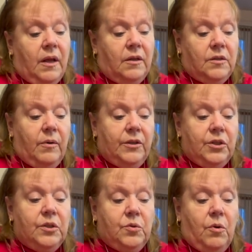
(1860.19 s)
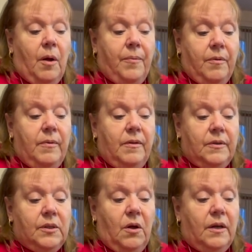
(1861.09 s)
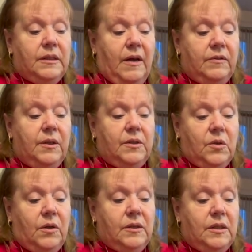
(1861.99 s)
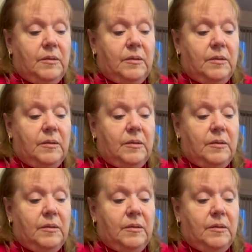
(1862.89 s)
So I just drop them in the sauce after the sauce is